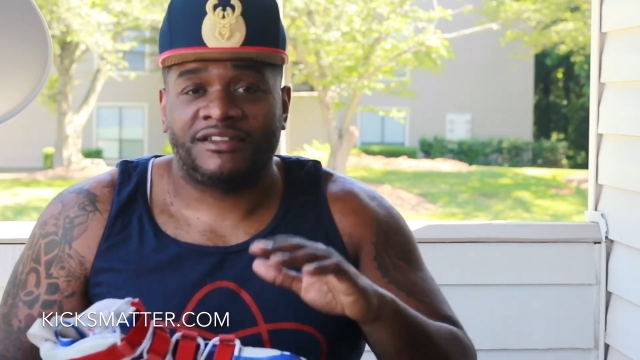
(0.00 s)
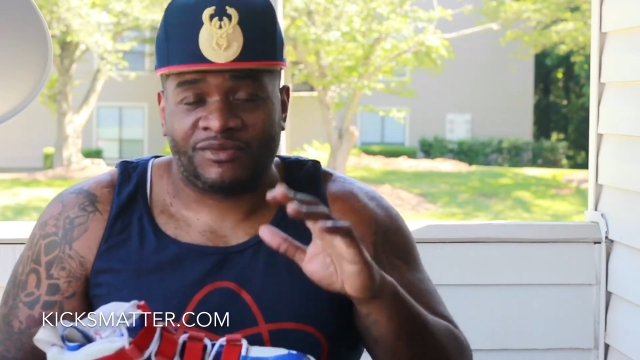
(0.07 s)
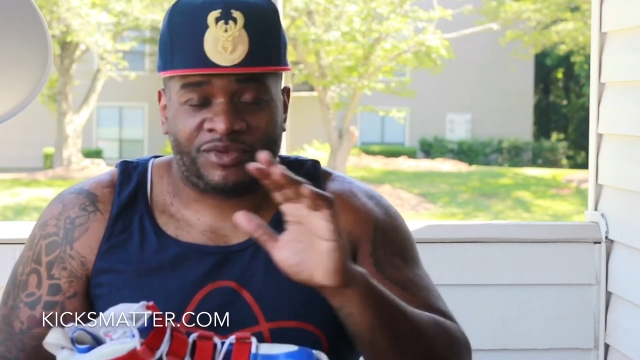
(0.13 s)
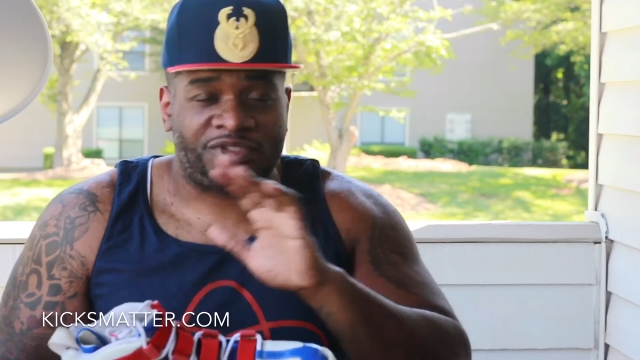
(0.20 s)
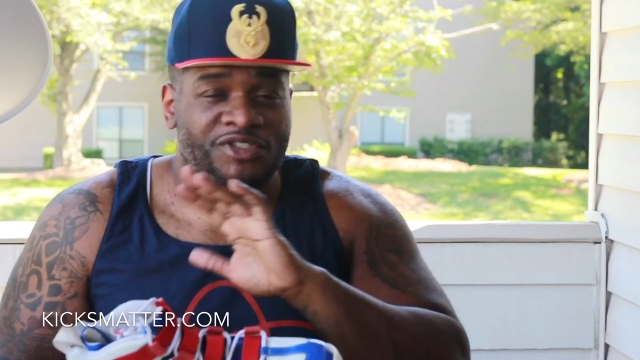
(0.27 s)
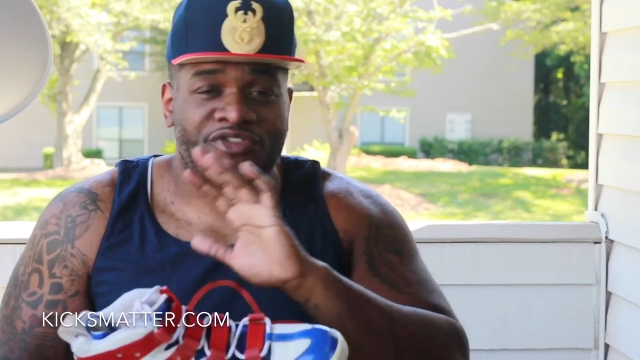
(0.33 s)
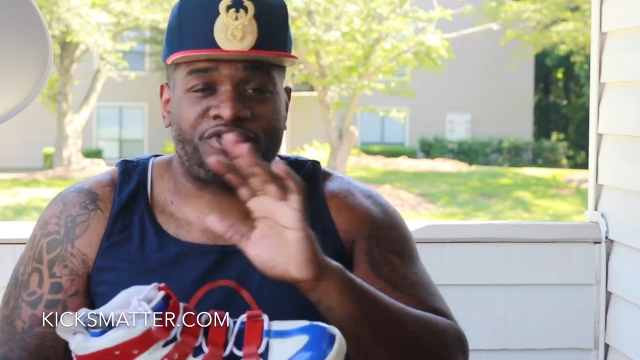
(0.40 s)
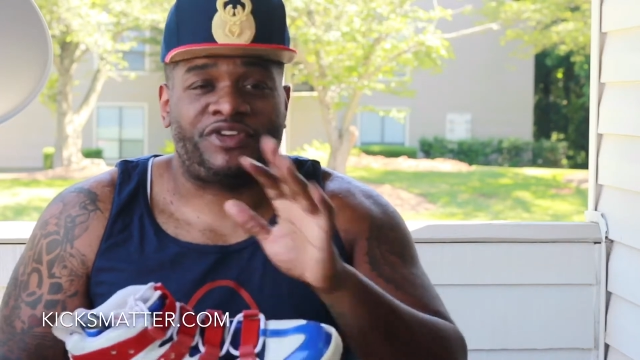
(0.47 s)

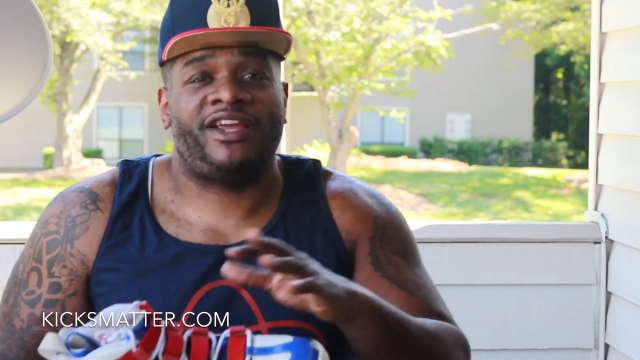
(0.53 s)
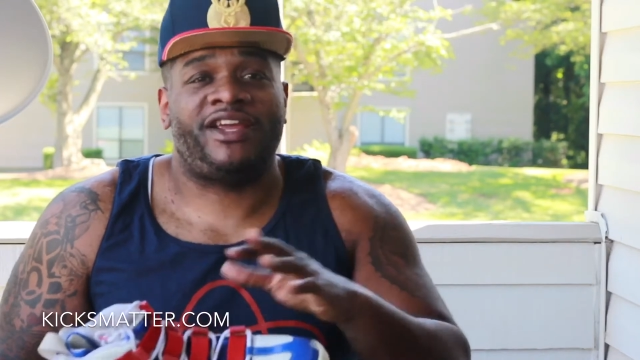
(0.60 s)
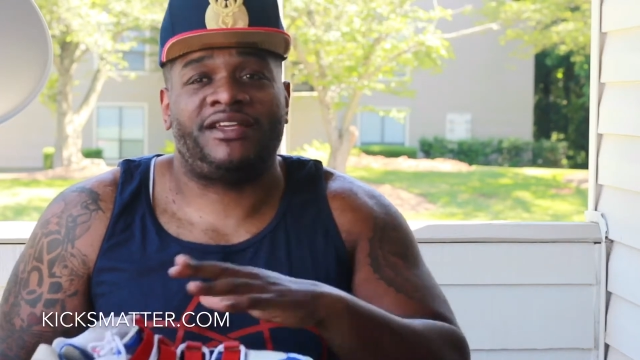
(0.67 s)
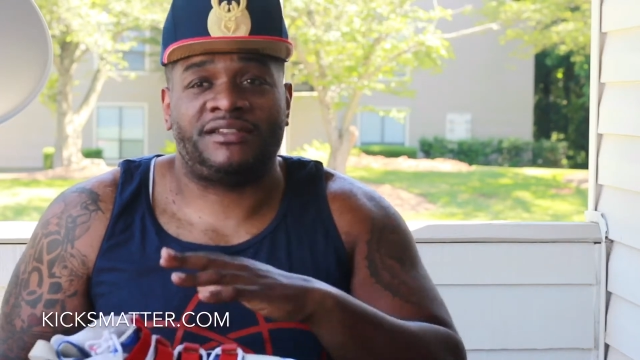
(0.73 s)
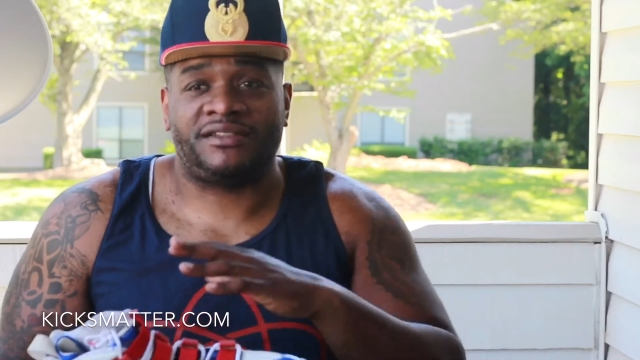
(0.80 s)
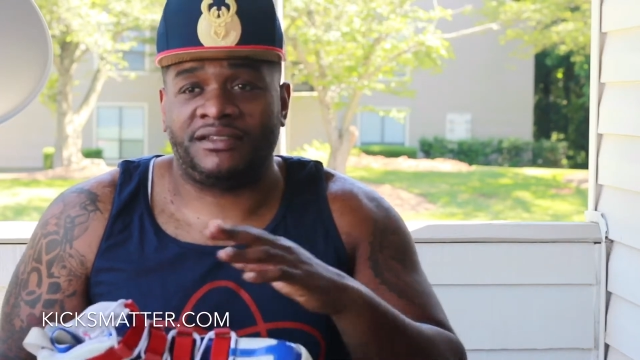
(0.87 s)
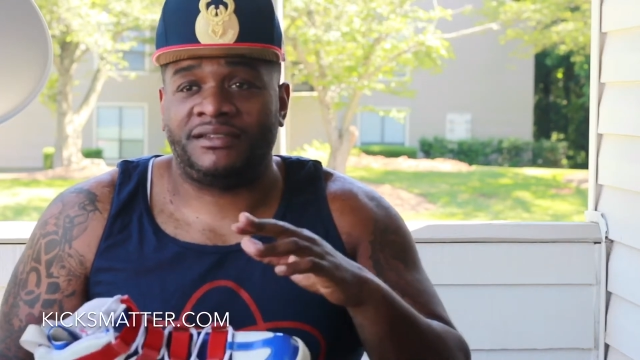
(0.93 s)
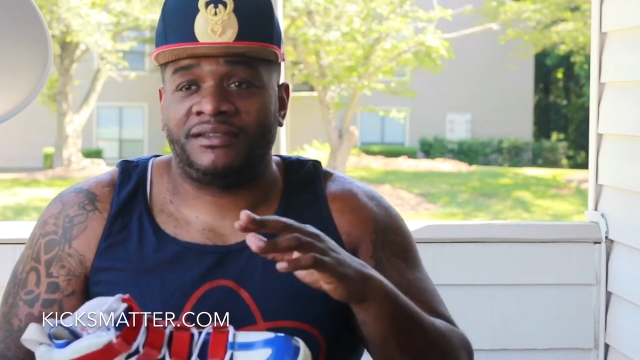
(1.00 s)
which is crazy
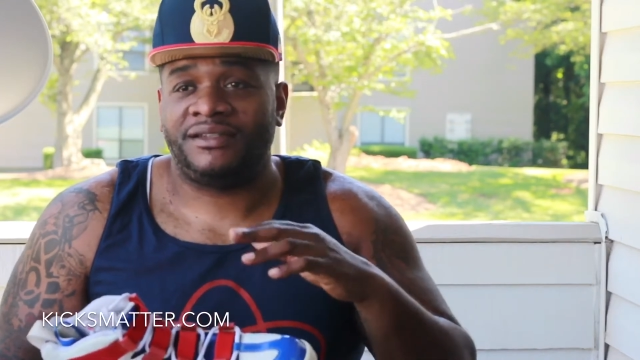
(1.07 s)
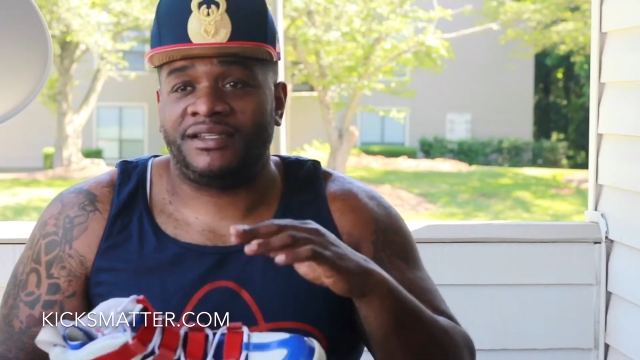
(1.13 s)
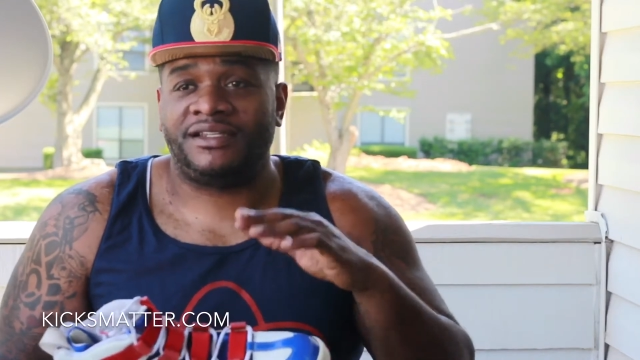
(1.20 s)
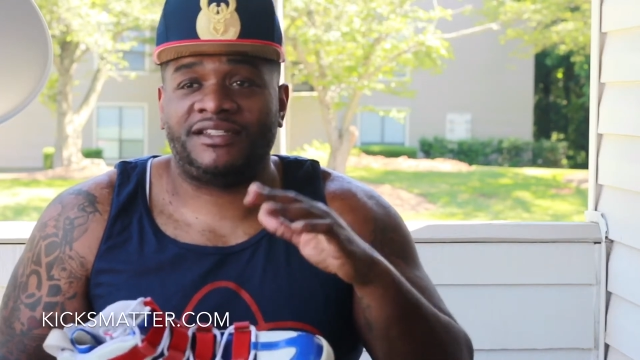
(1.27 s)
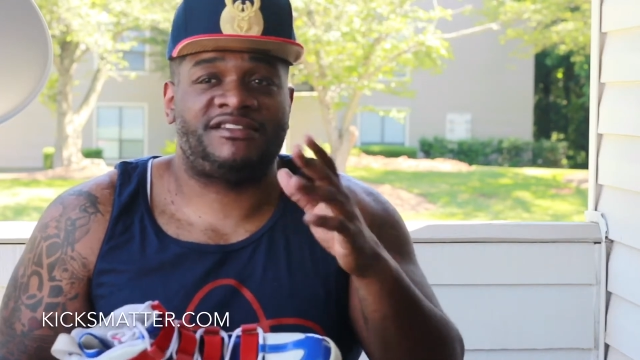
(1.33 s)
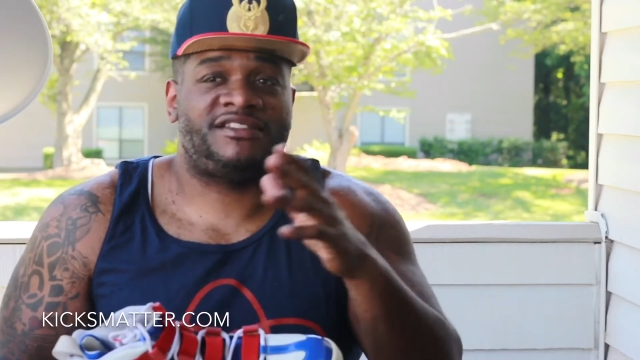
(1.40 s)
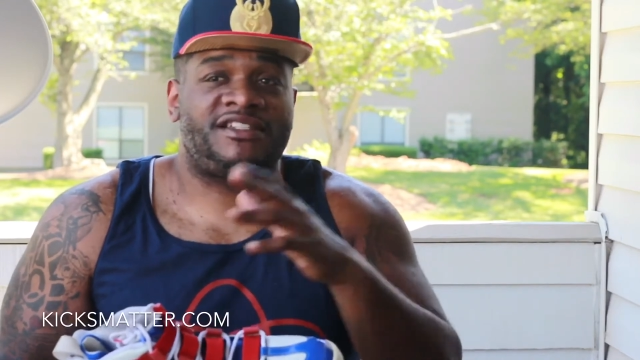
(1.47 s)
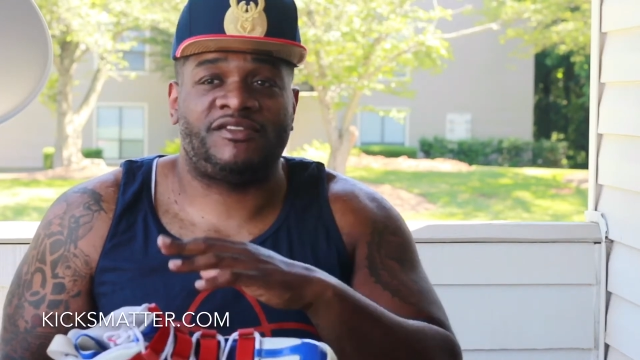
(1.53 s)
in
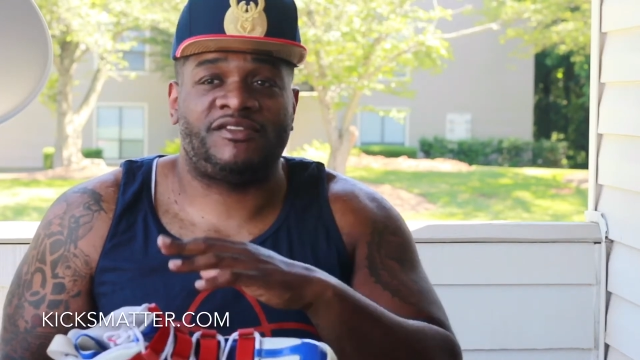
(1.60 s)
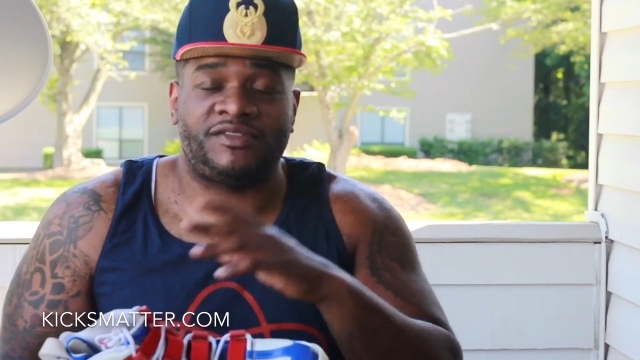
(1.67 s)
itself.